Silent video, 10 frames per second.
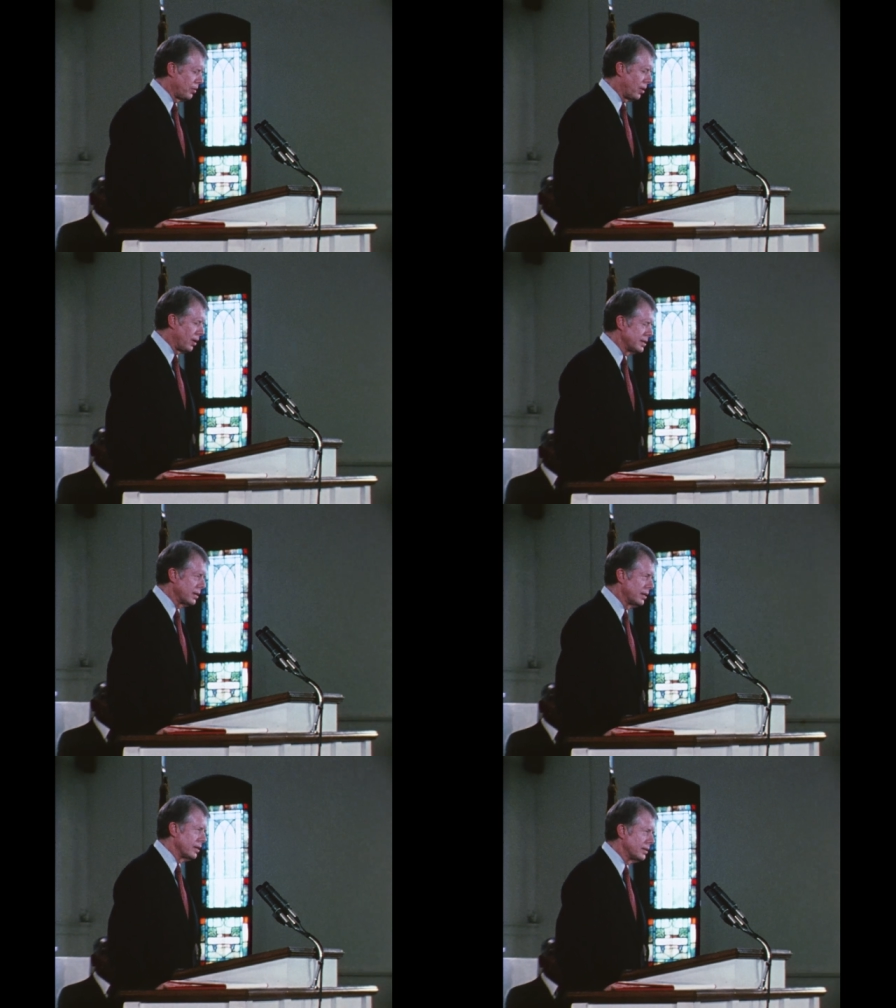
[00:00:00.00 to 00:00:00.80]
War
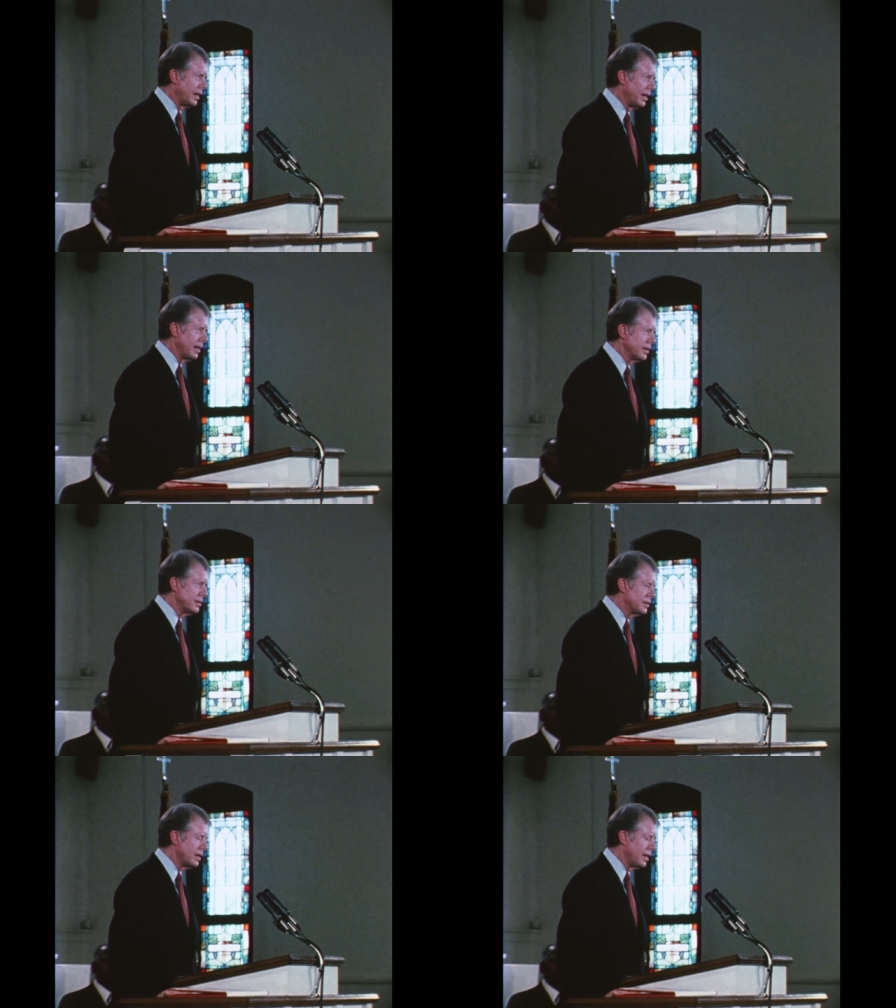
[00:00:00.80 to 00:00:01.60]
is a little
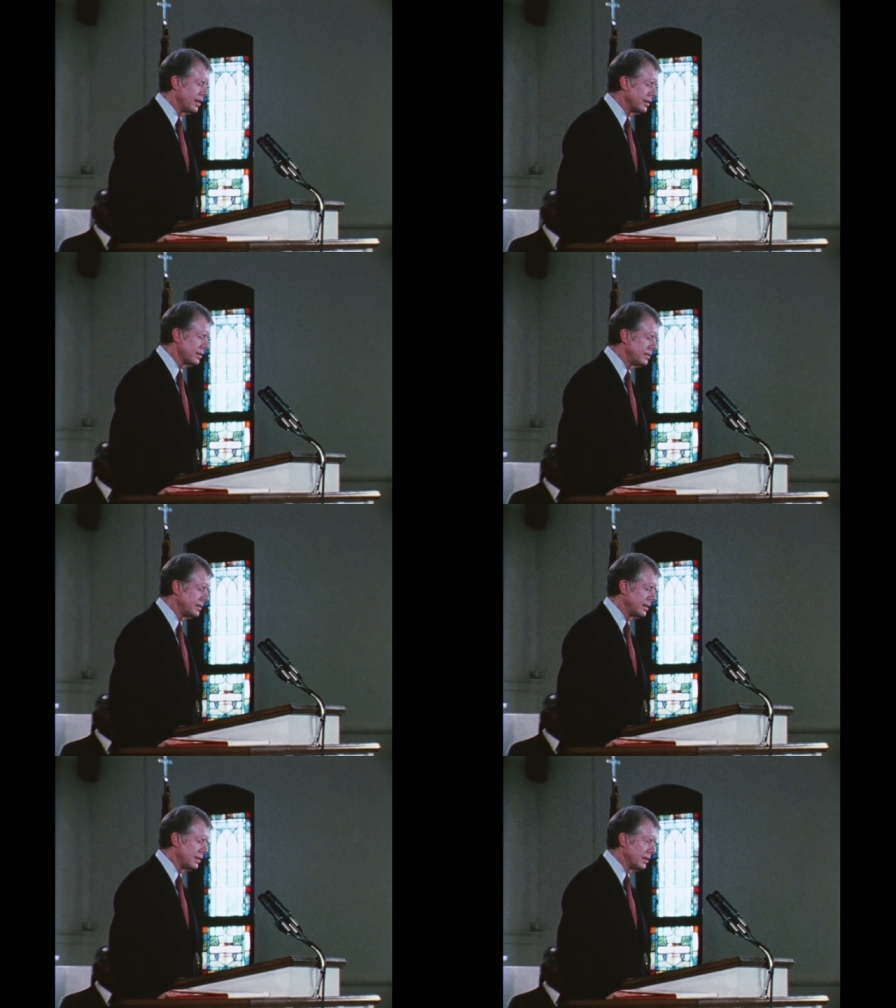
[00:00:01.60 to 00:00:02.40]
dying child
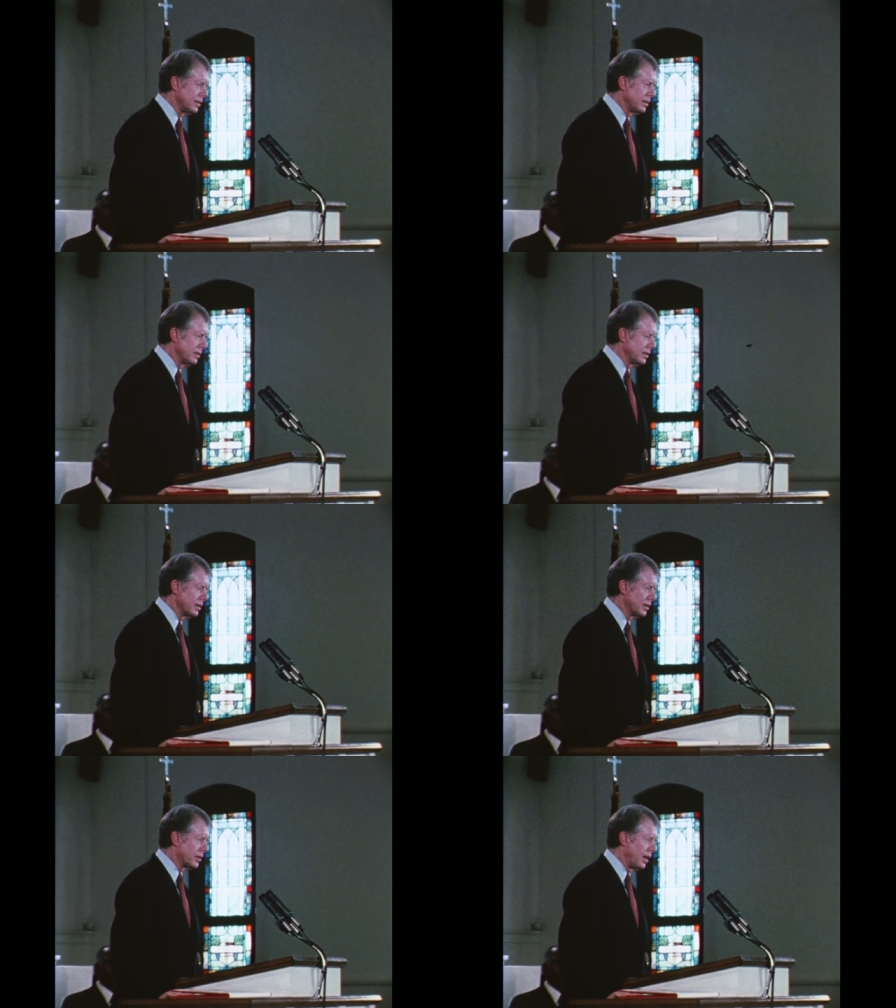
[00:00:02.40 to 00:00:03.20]

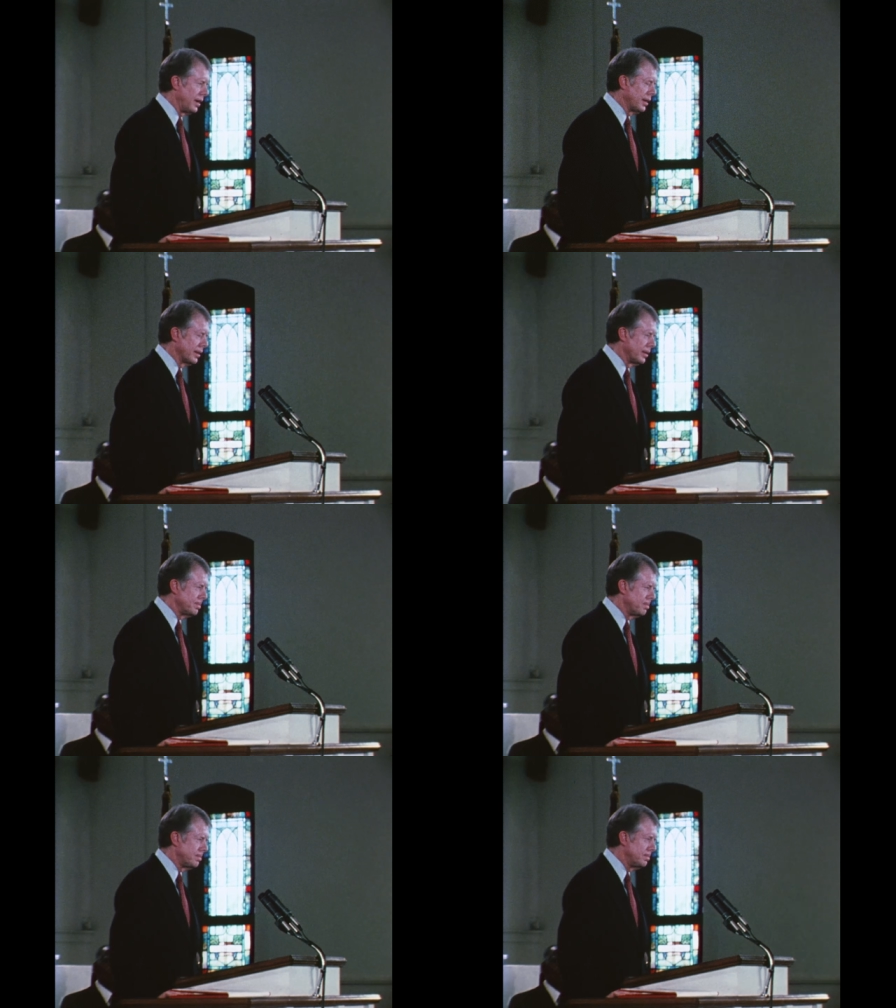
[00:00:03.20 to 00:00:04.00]
crying in
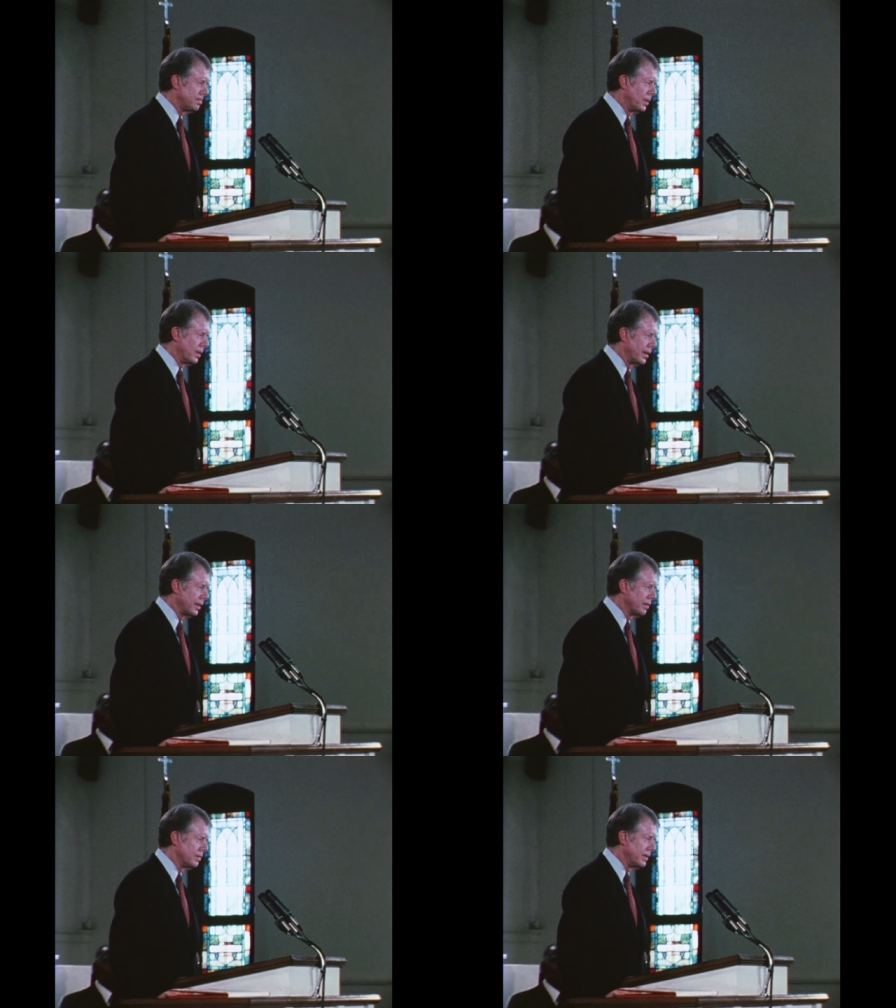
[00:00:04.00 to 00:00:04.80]
a
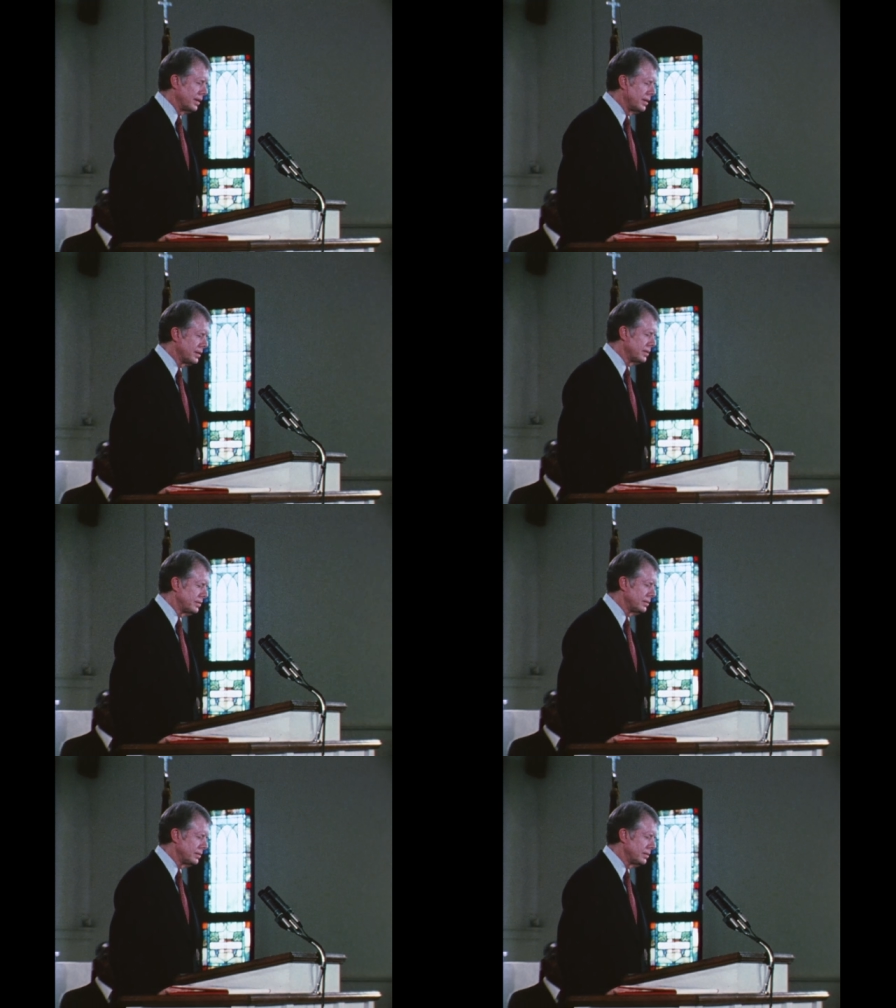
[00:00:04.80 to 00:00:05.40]
burning village,